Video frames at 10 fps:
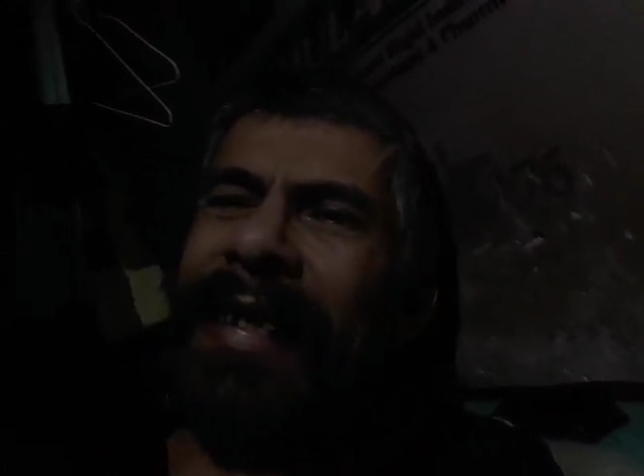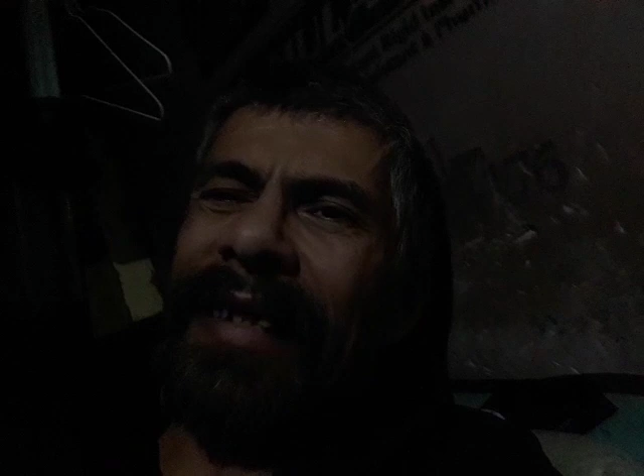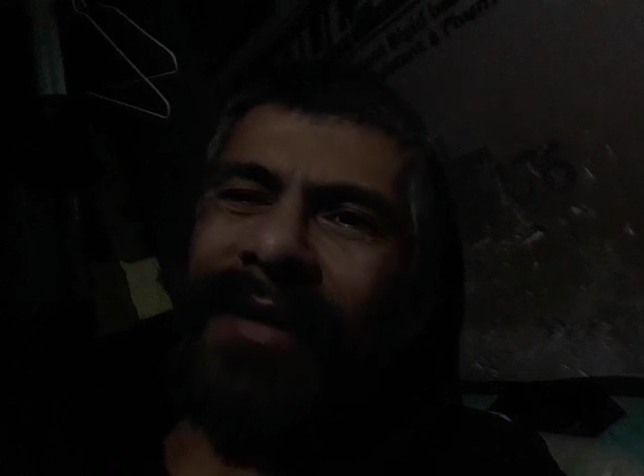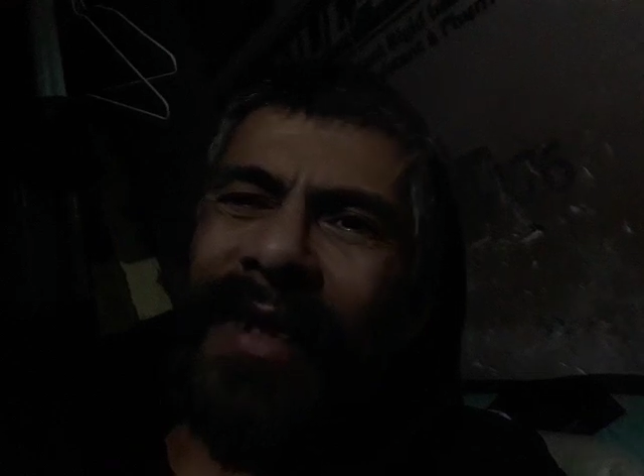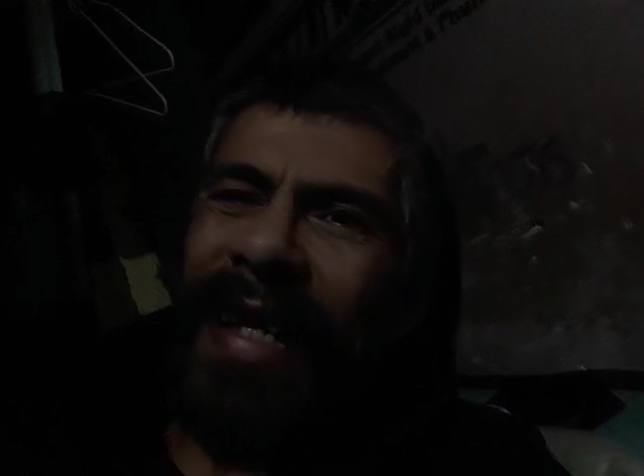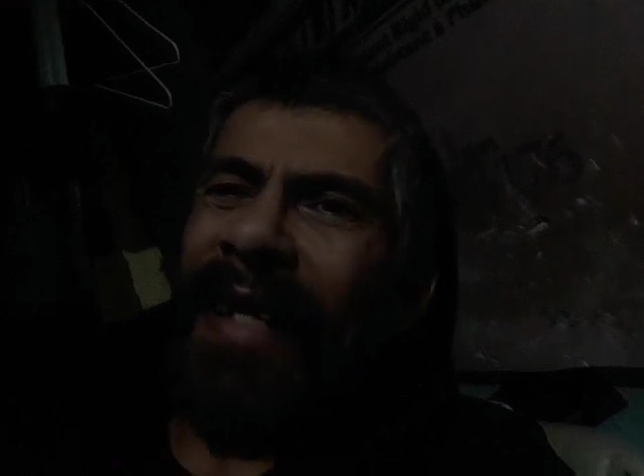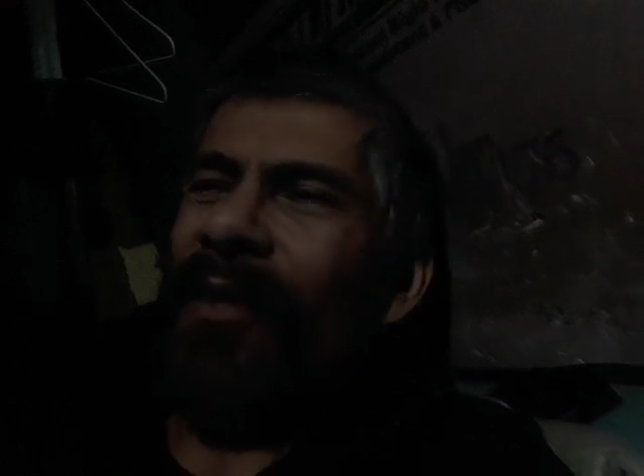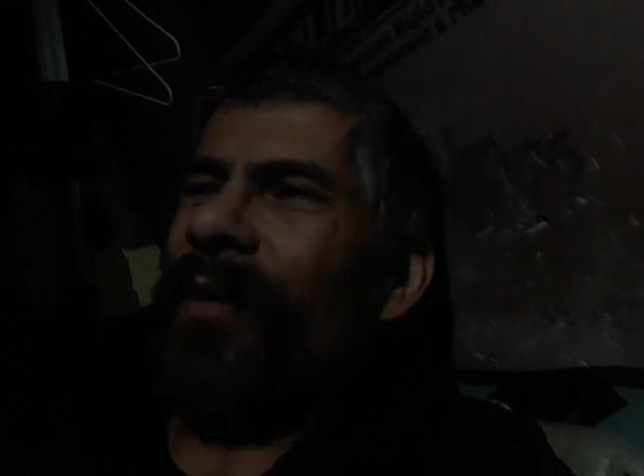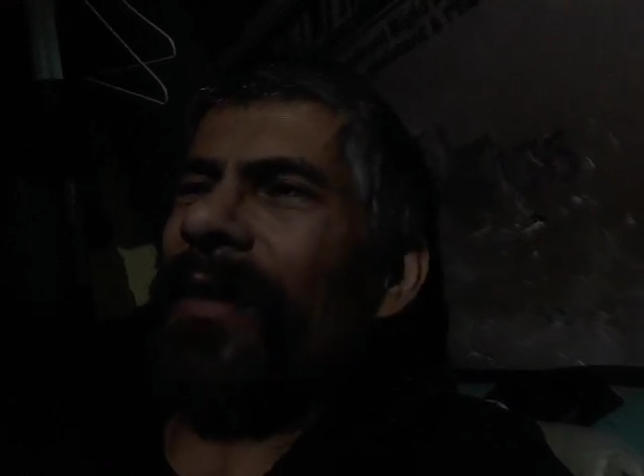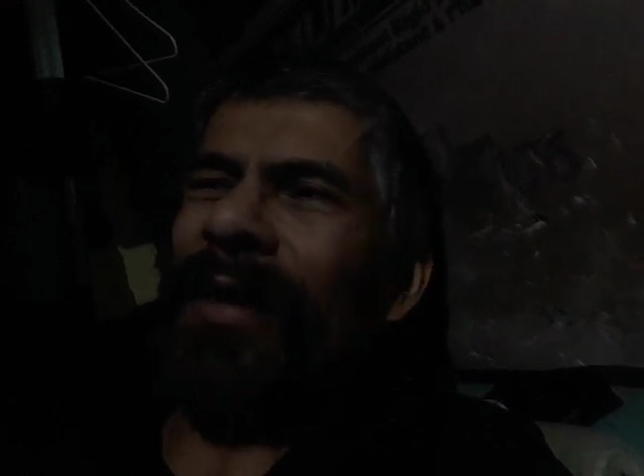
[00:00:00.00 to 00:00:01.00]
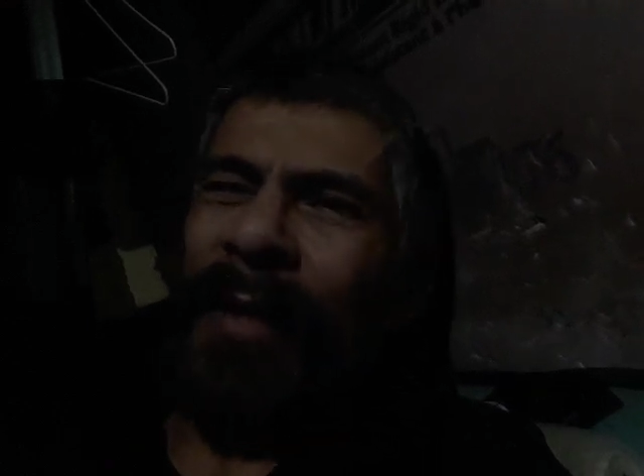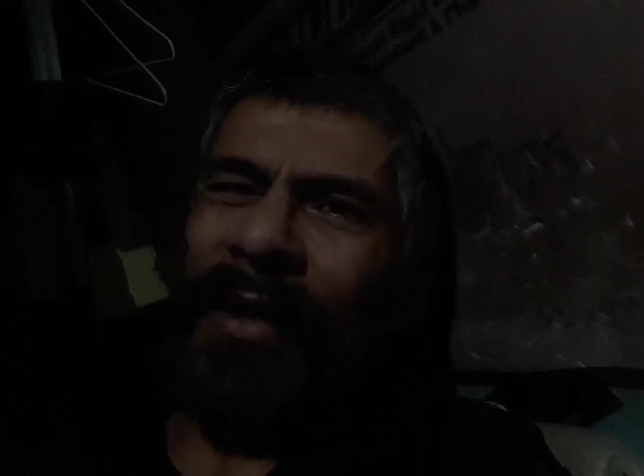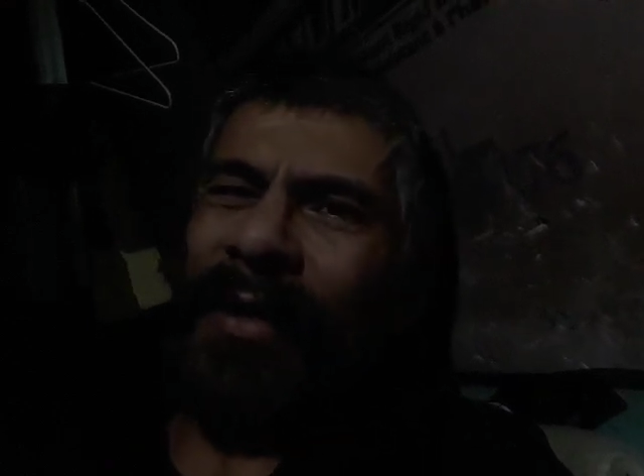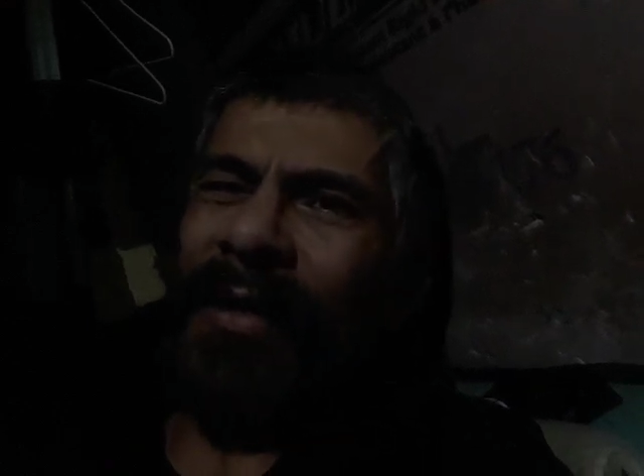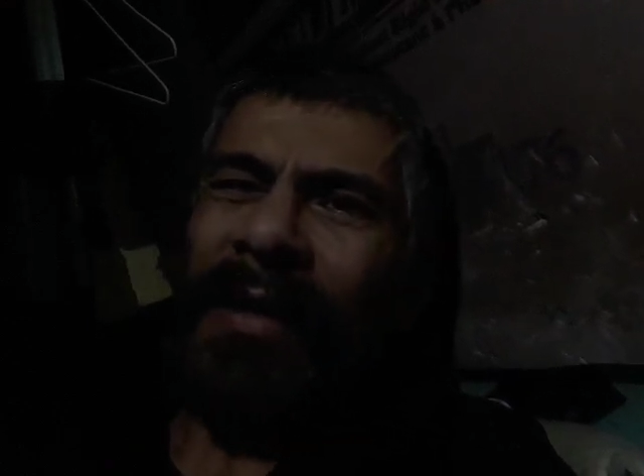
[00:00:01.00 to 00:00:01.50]
Kitsilano or some
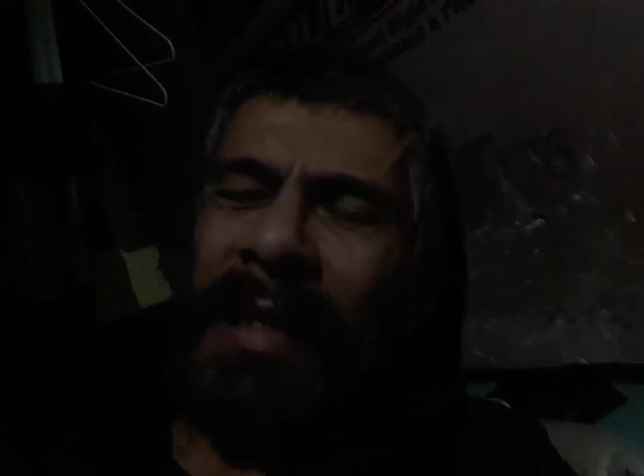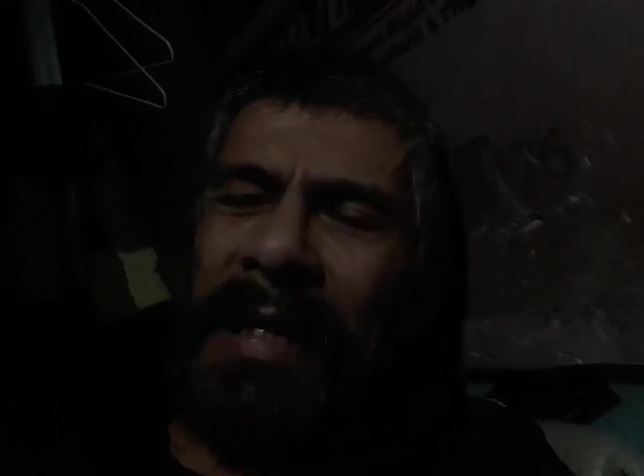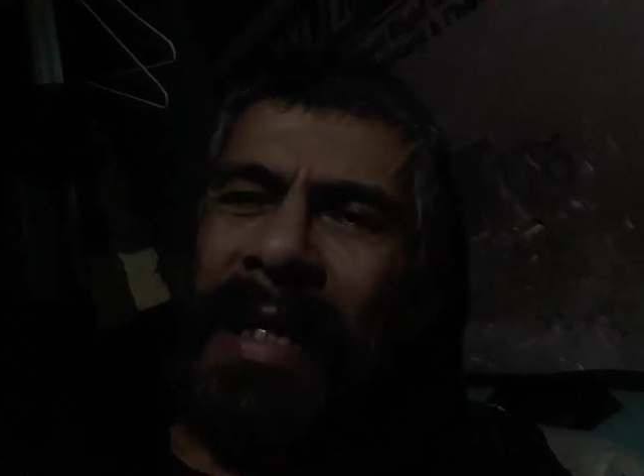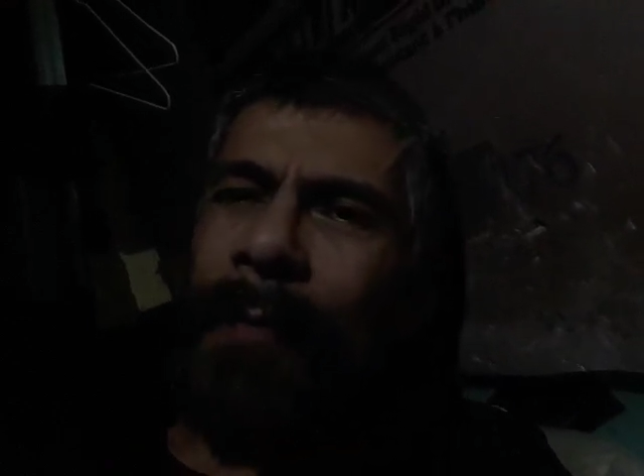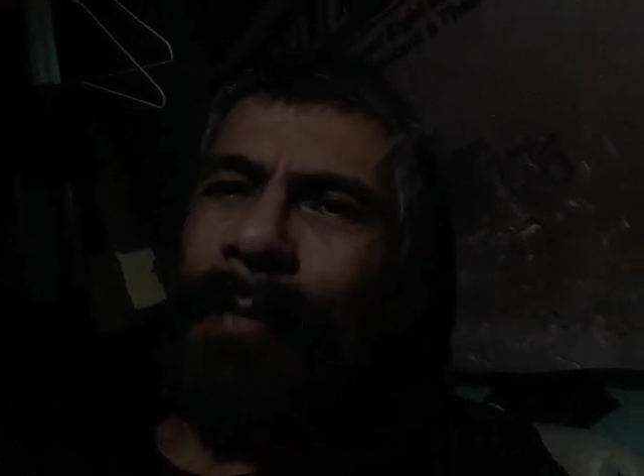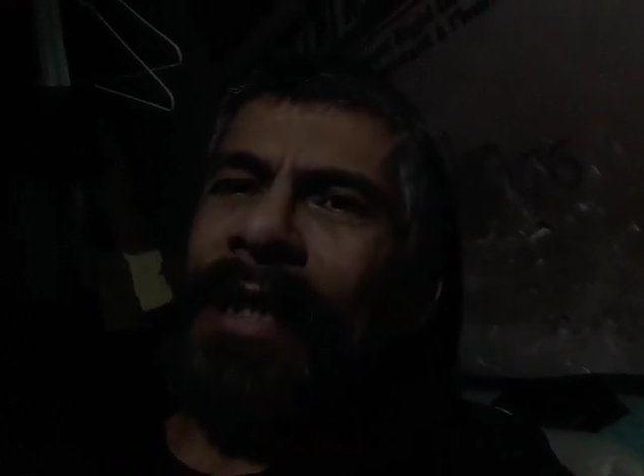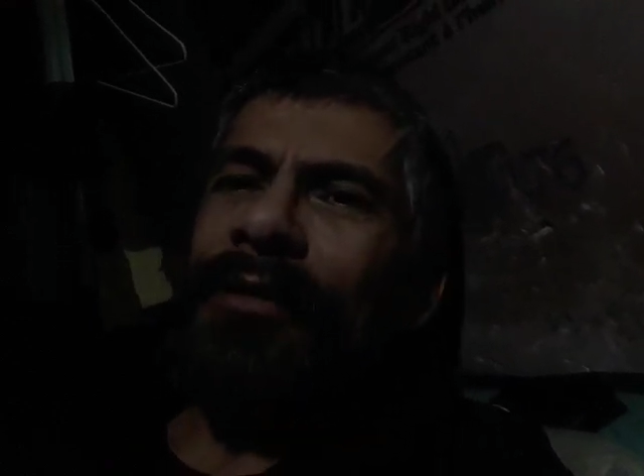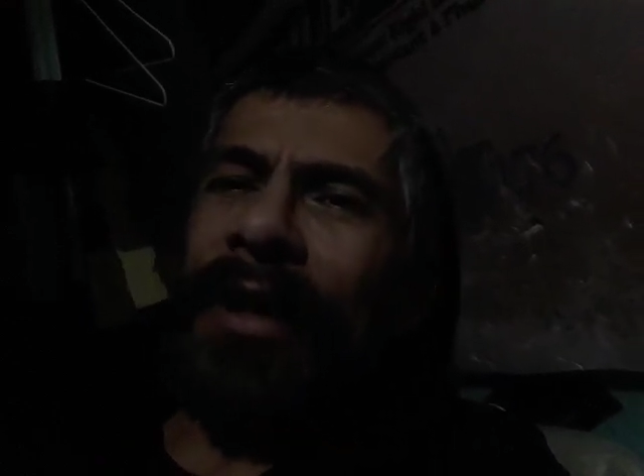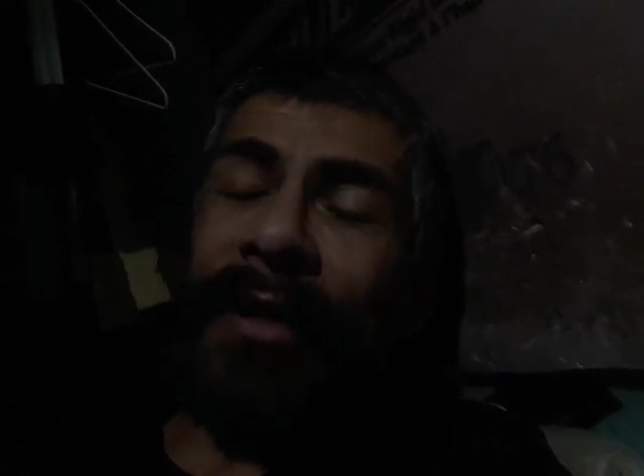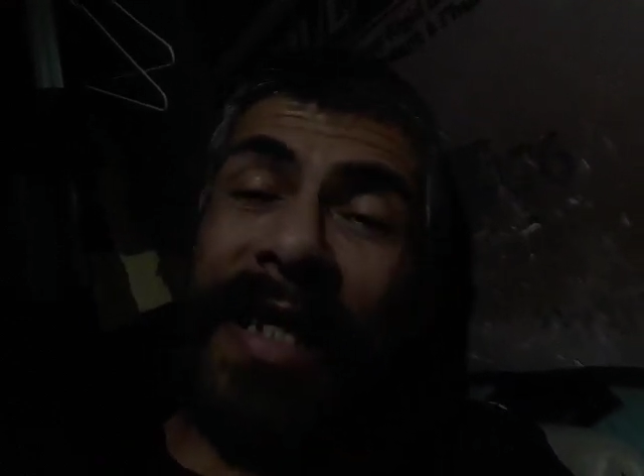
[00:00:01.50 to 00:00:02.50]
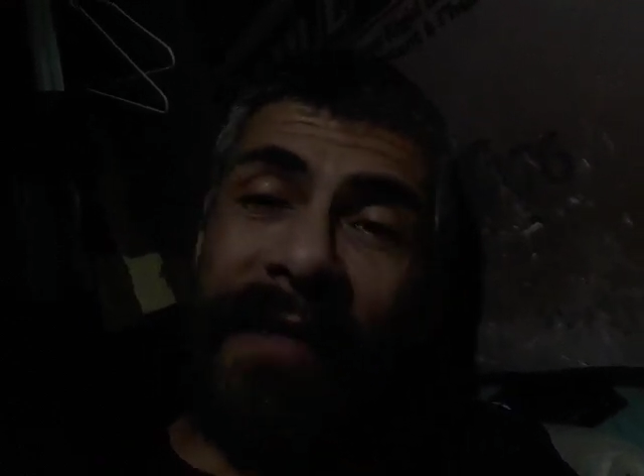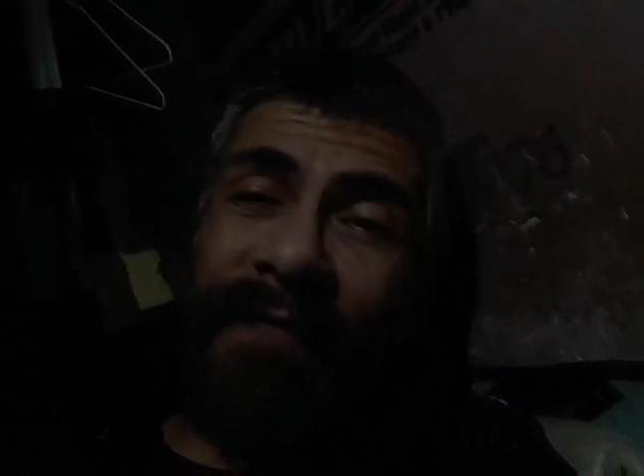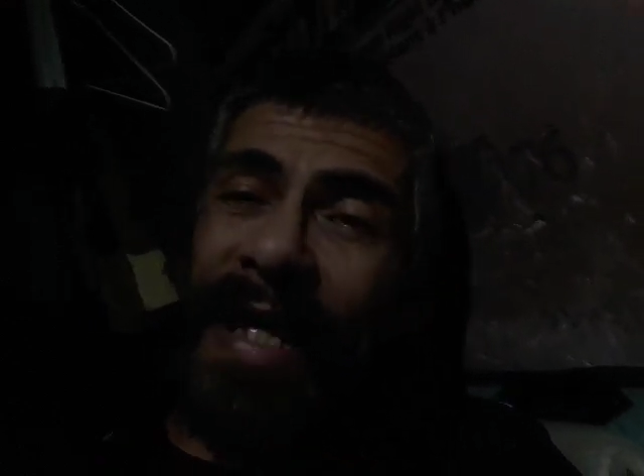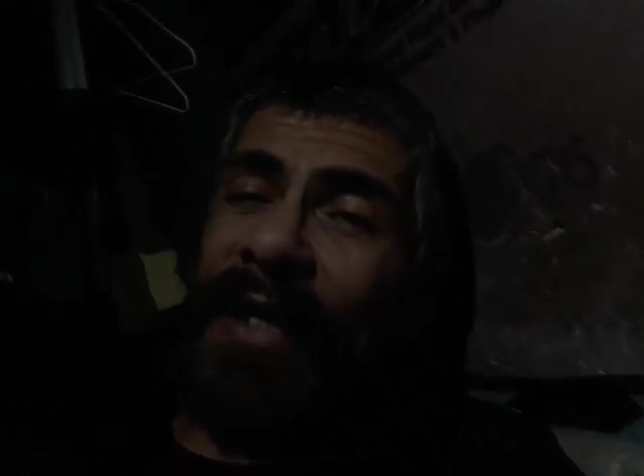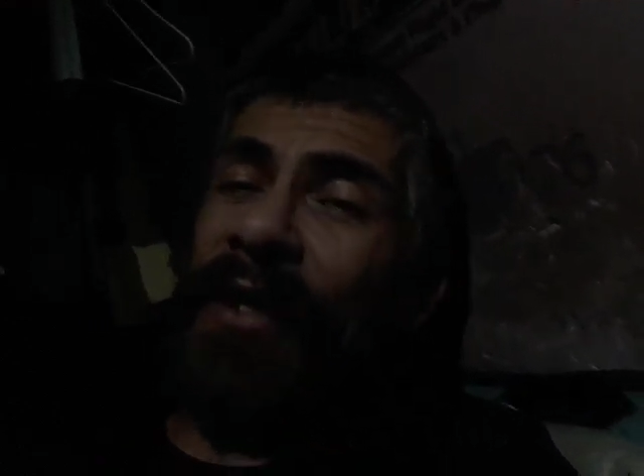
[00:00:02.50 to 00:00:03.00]
other beach area in
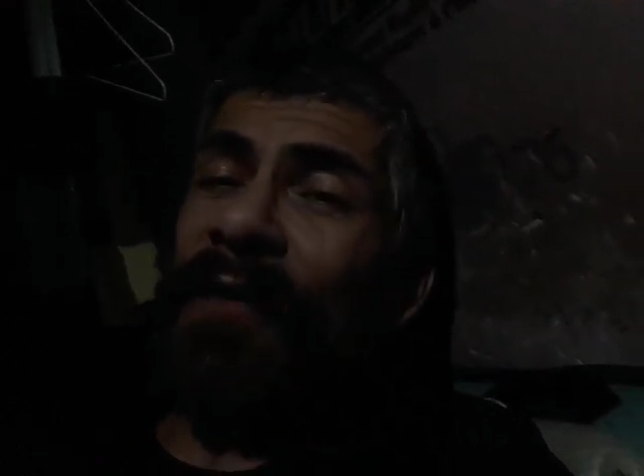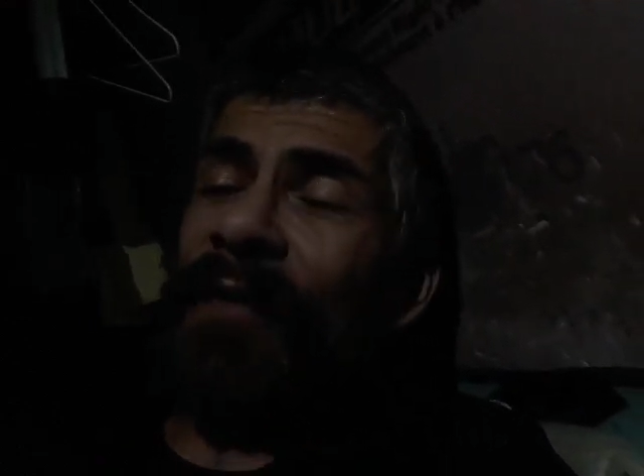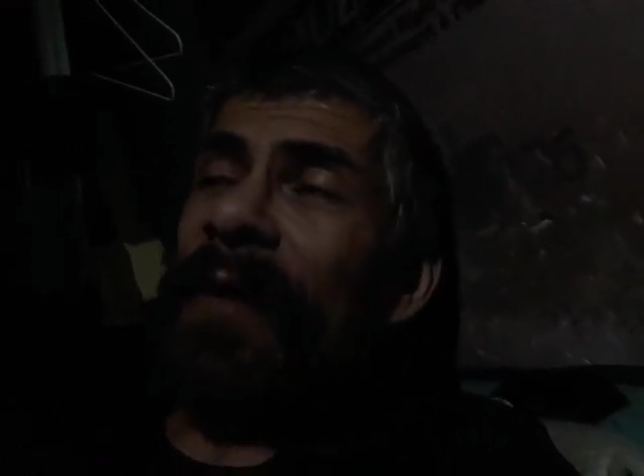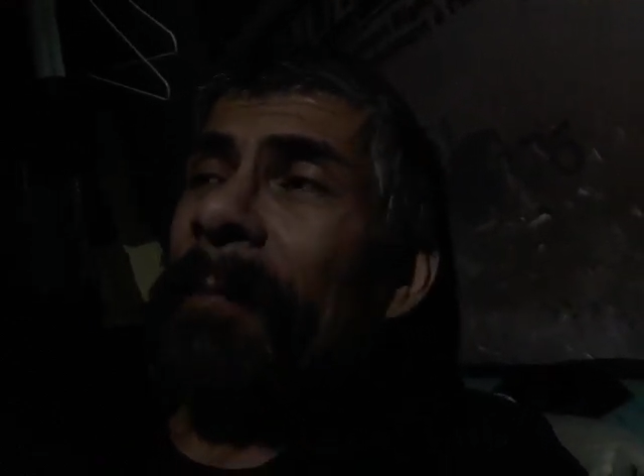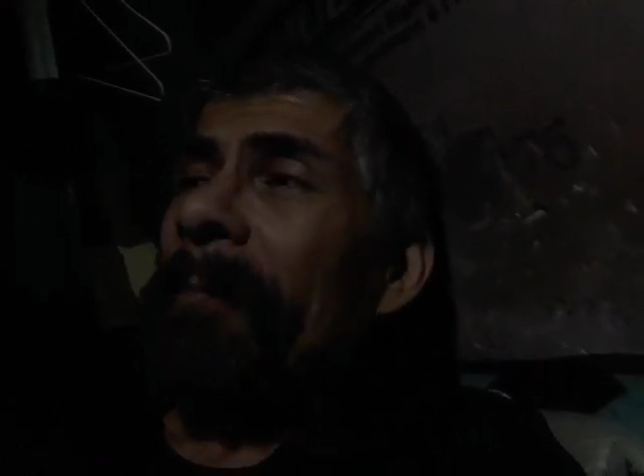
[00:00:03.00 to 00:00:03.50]
Vancouver.